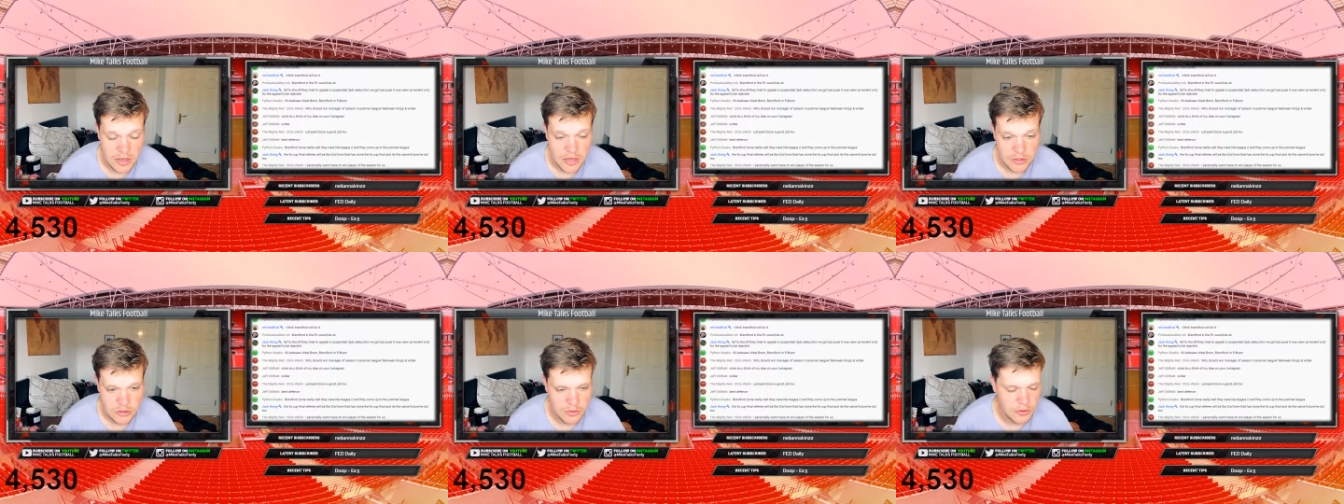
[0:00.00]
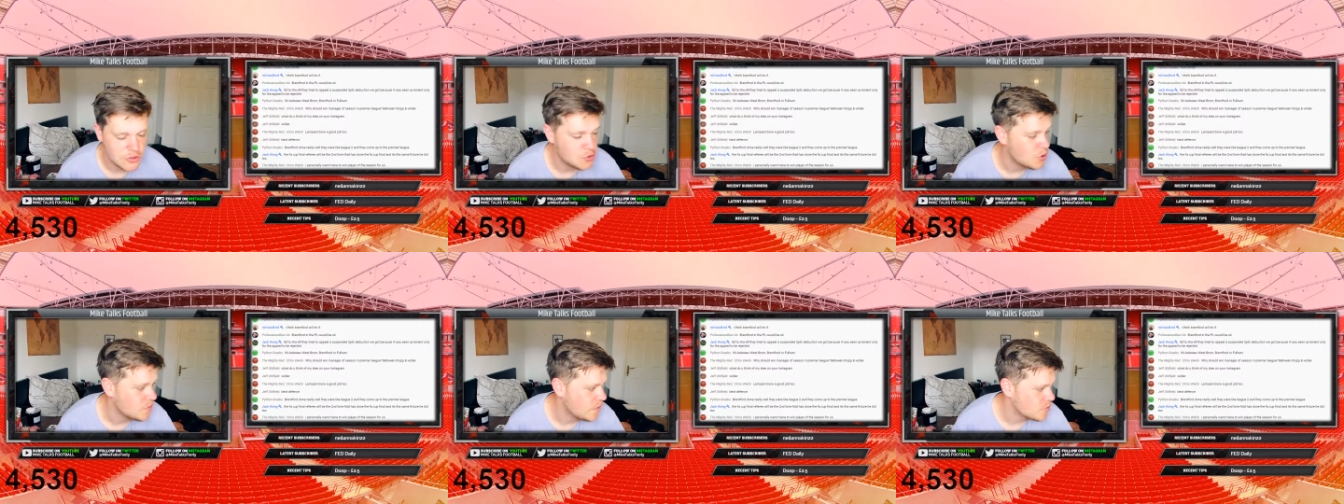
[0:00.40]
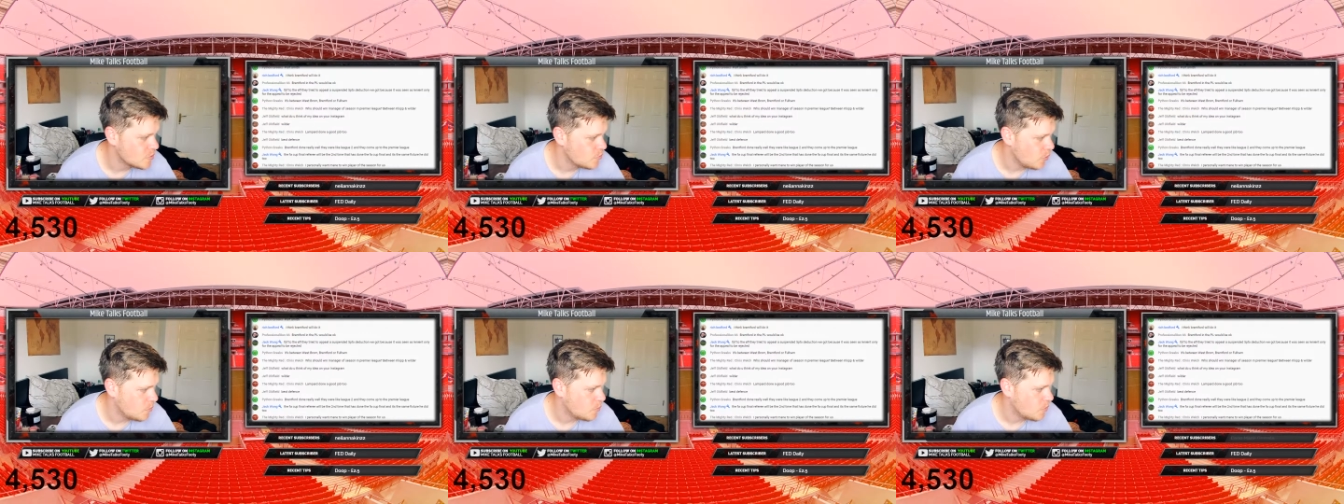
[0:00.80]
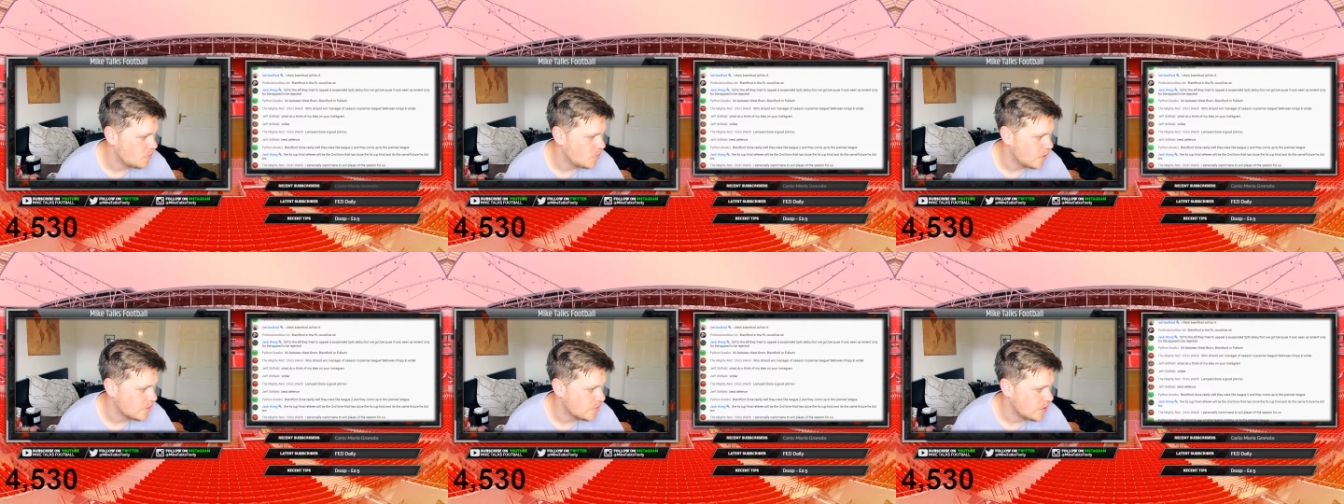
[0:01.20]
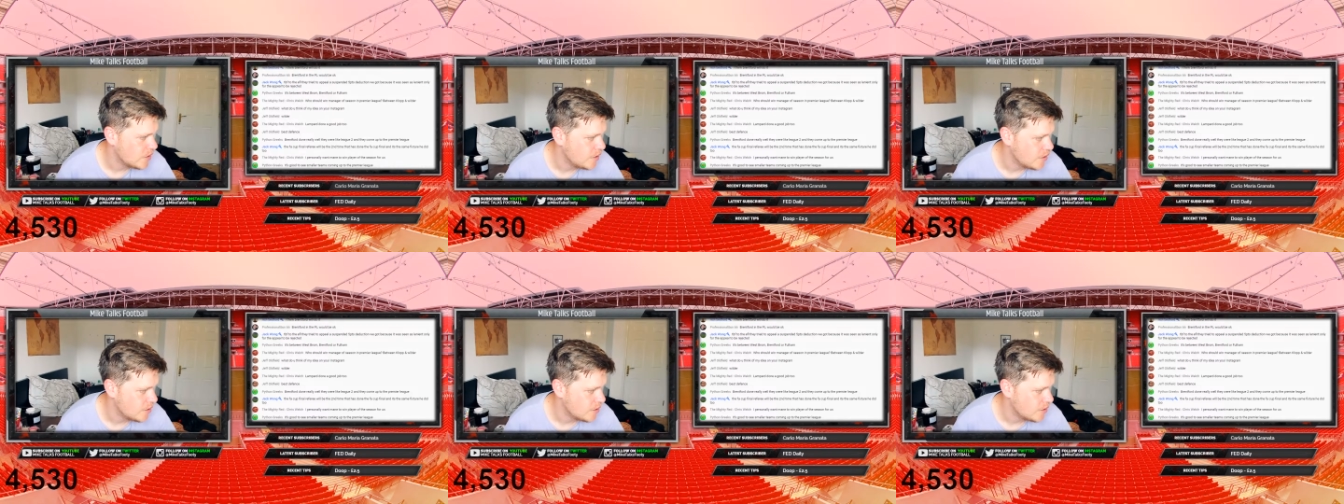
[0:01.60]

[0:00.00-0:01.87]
So I'm not sure if there was a problem with like the